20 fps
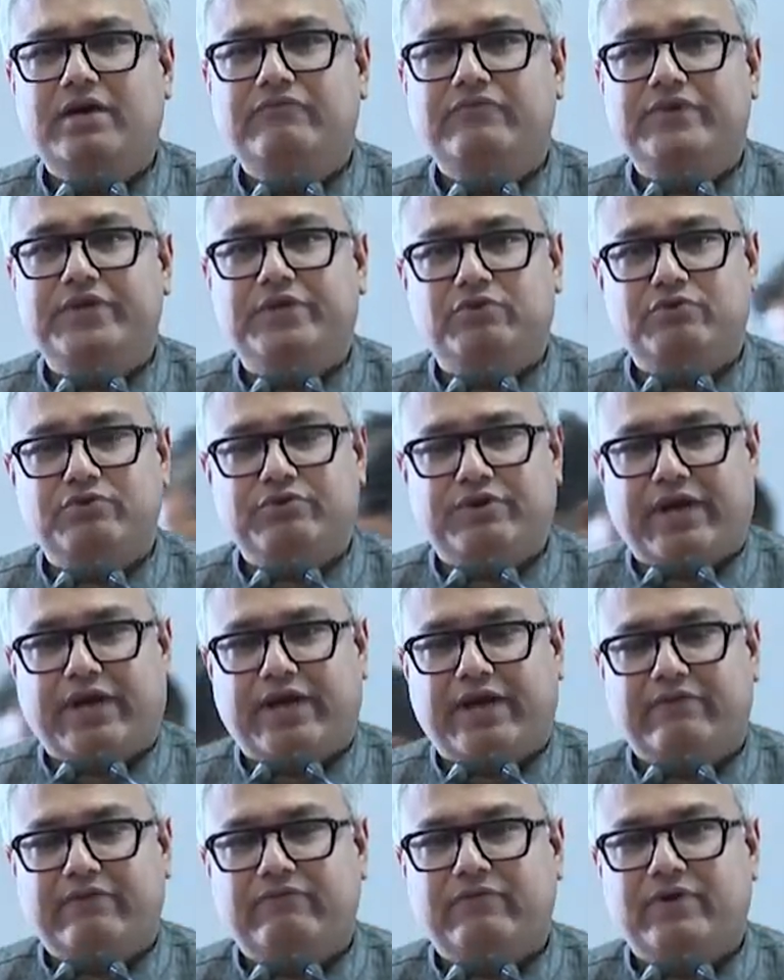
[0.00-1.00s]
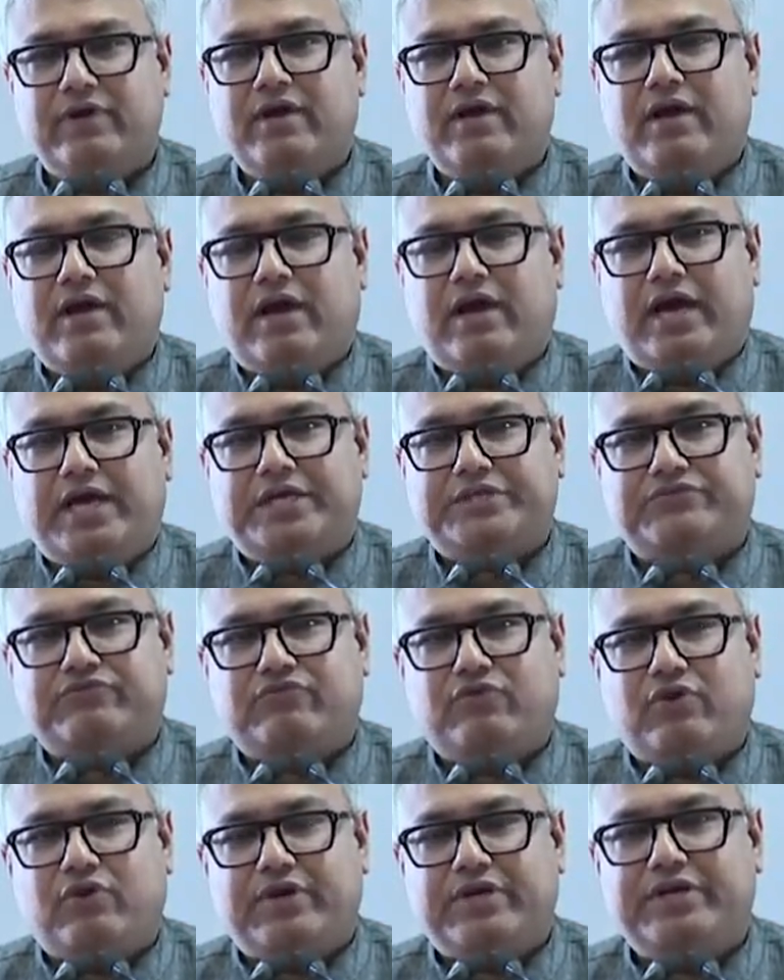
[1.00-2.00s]
We couldn't have asked
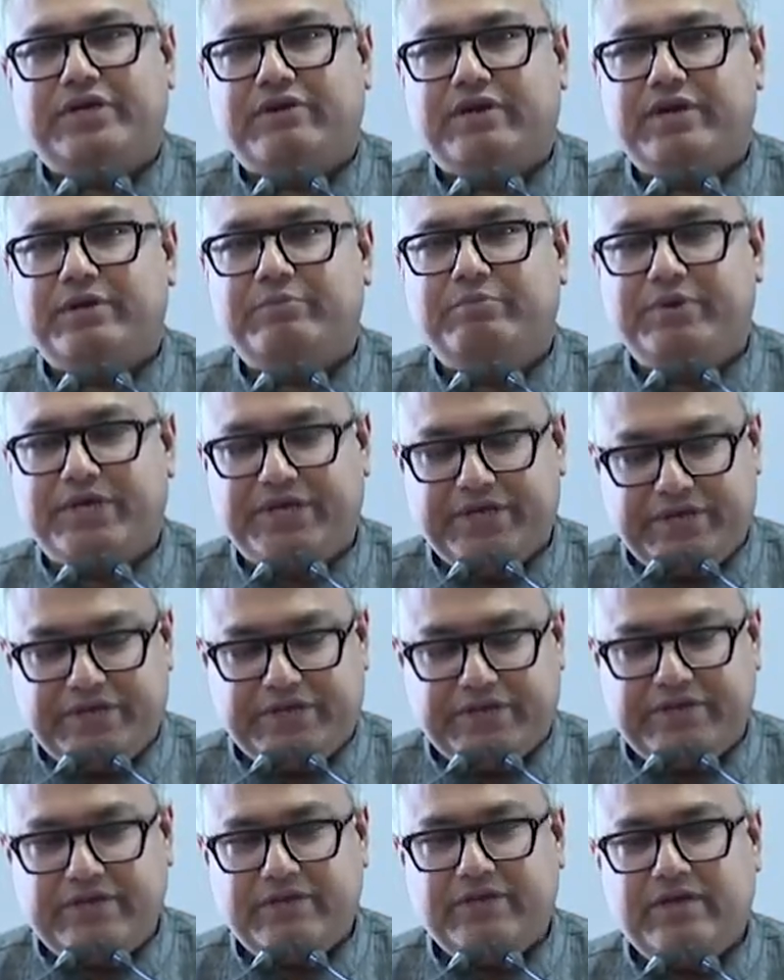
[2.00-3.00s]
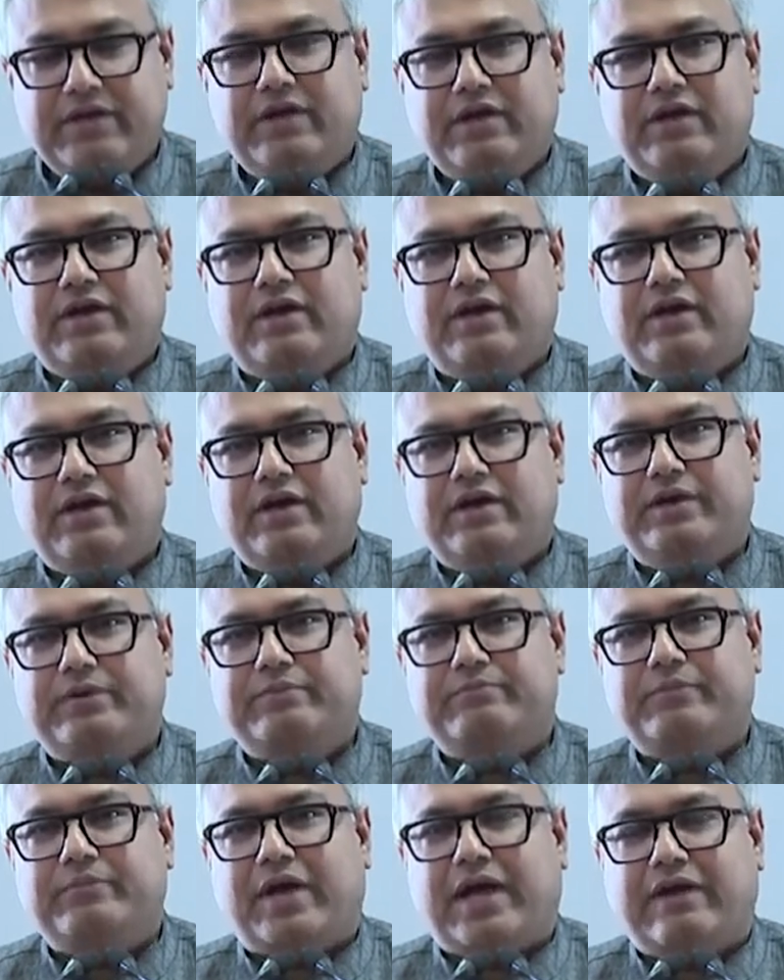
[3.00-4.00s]
for a great beginning,
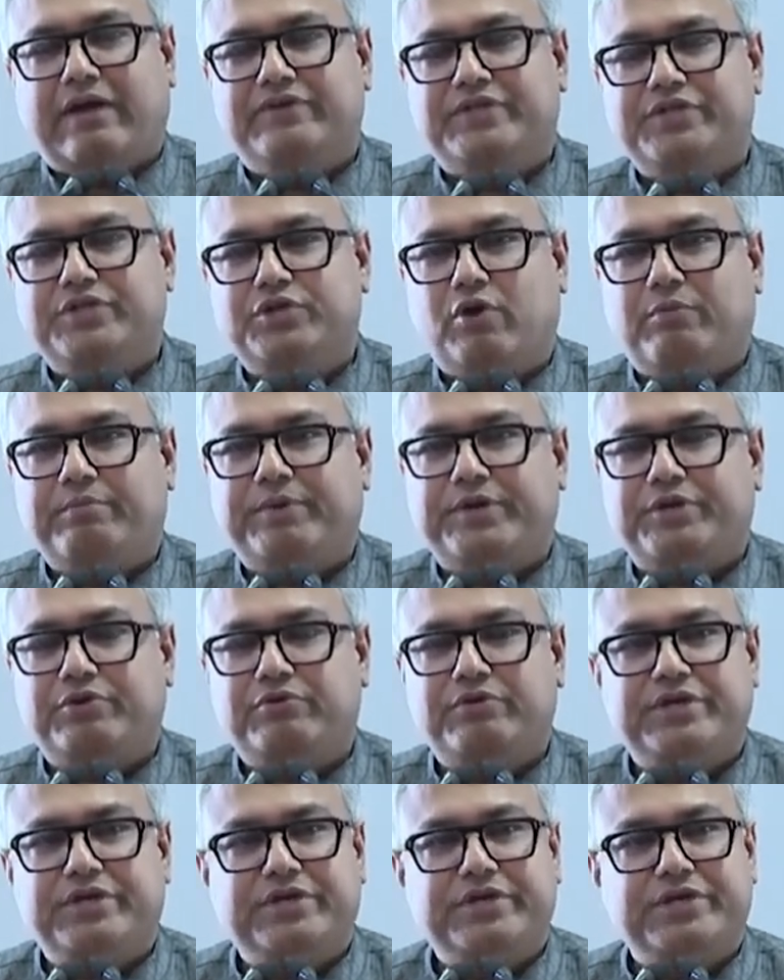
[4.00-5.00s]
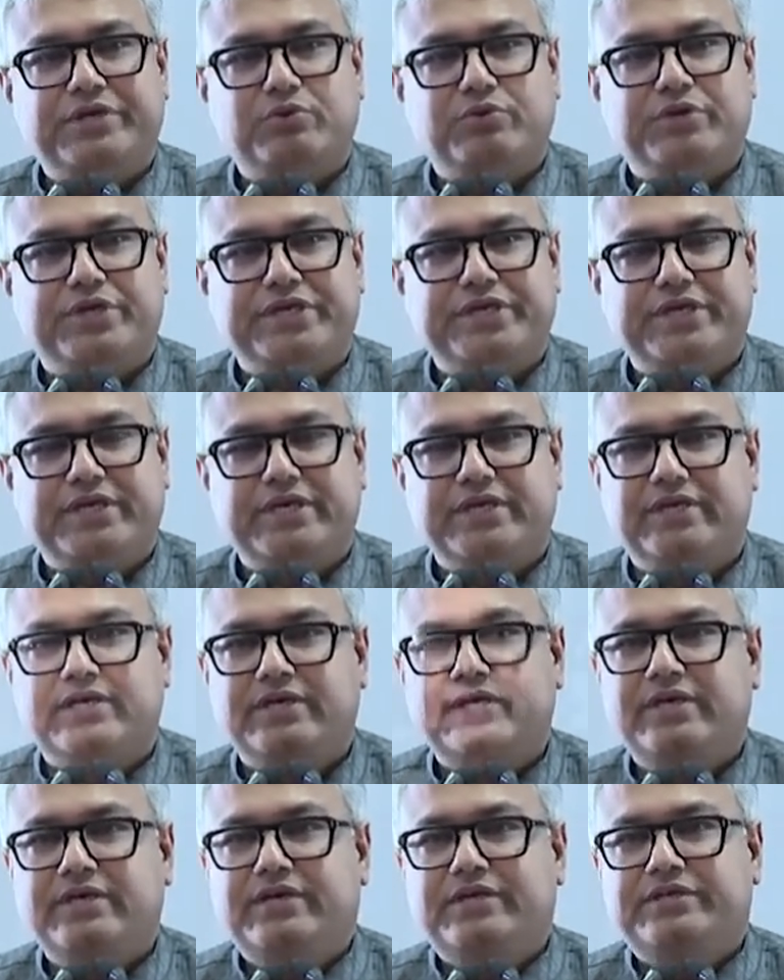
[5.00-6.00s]
having the opportunity to hear
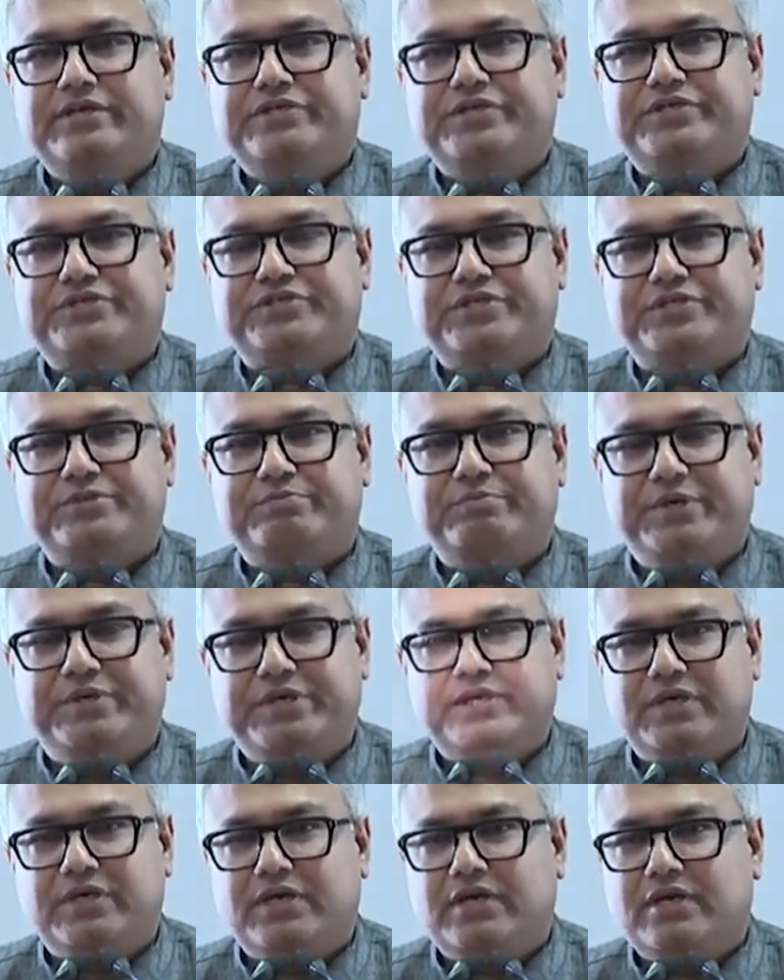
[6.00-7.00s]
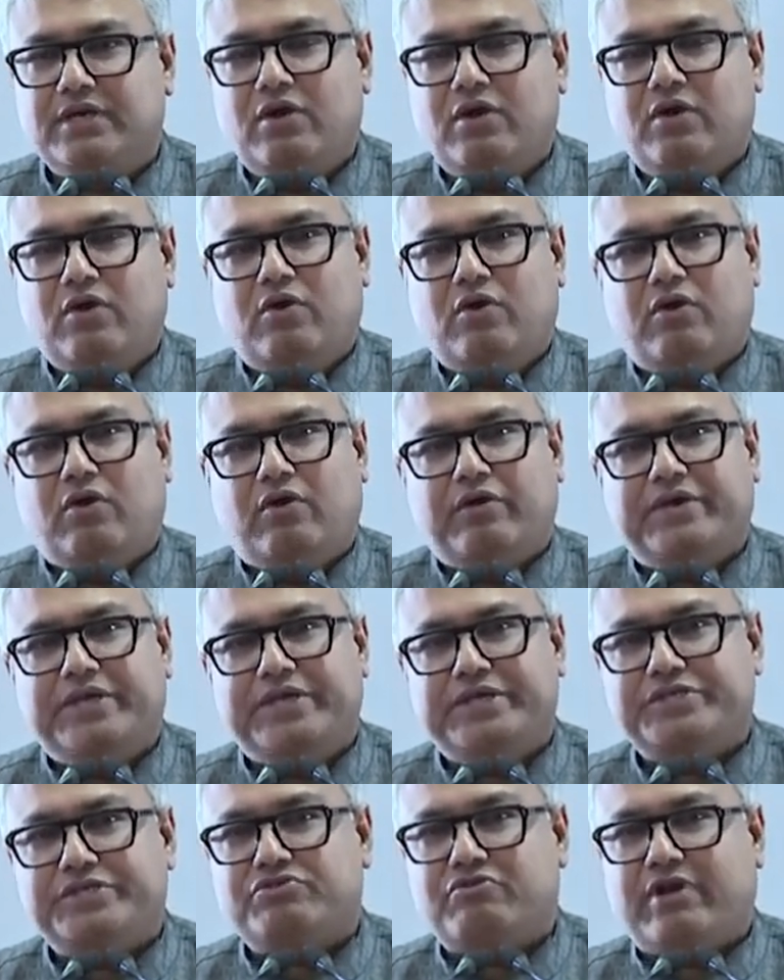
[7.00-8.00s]
Justice Bindal on
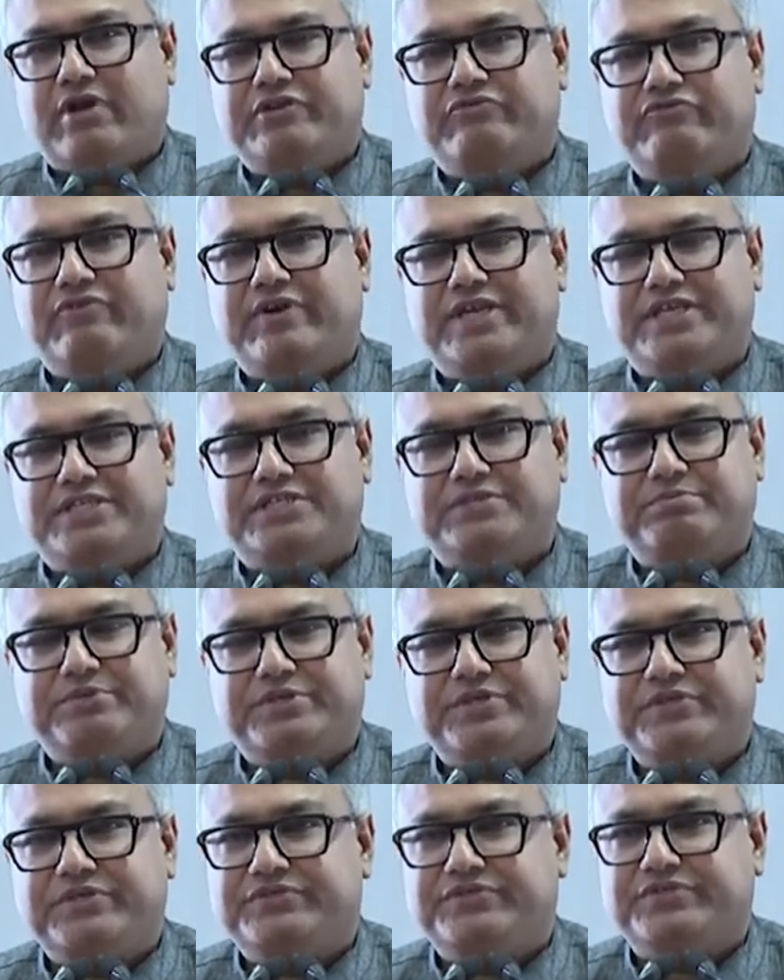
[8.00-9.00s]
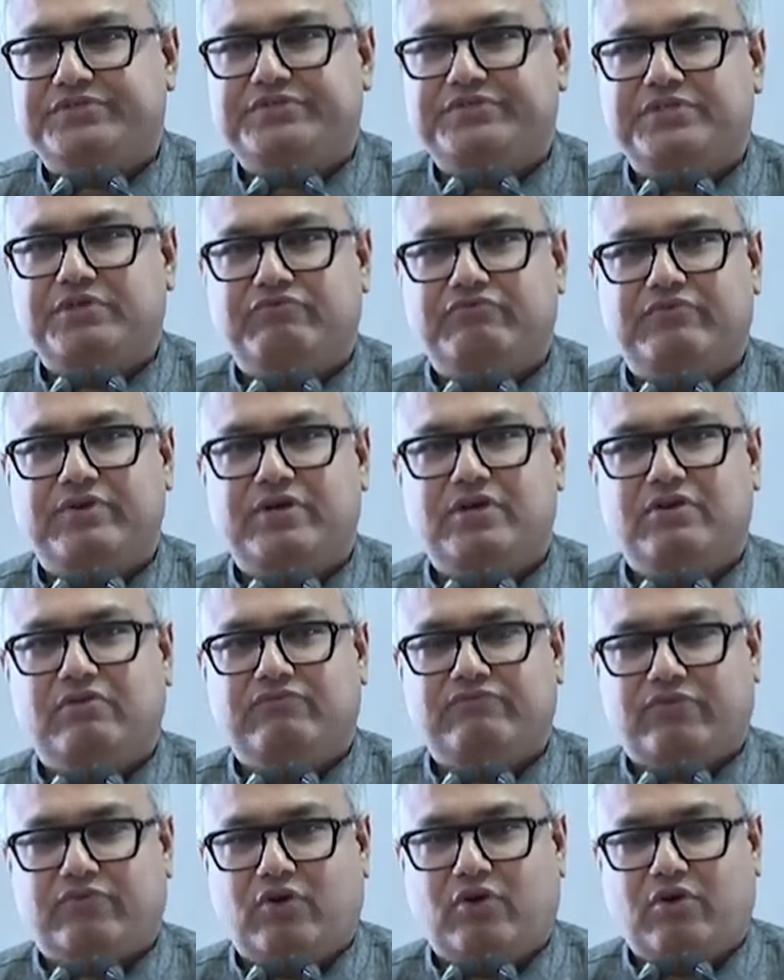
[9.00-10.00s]
his life and experiences in the field
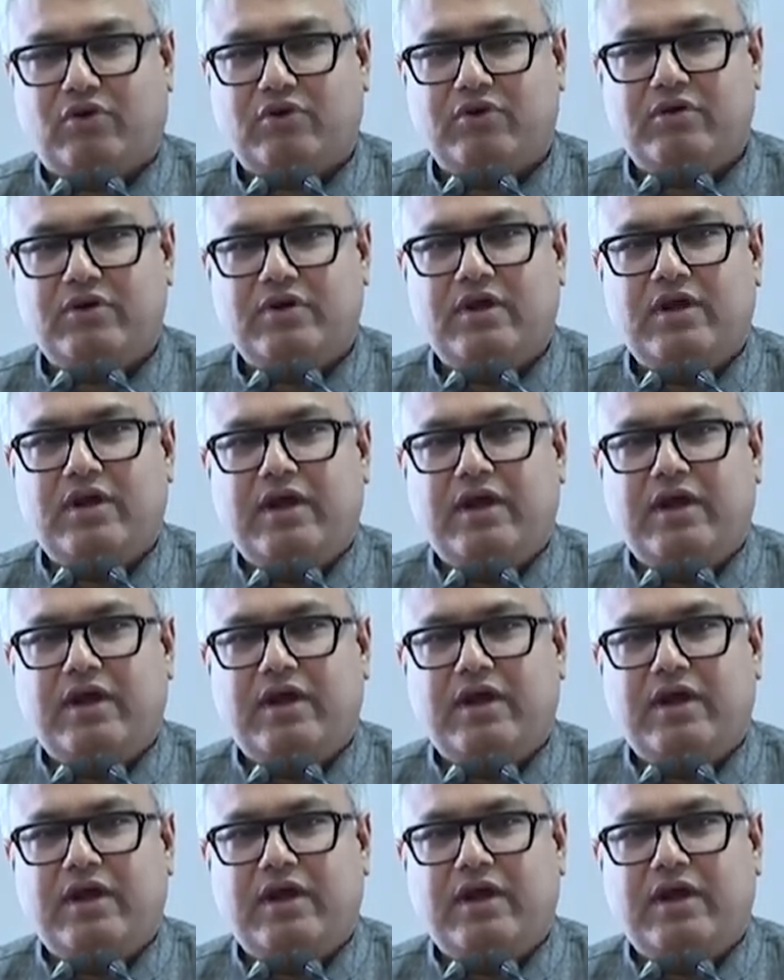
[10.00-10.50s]
of law.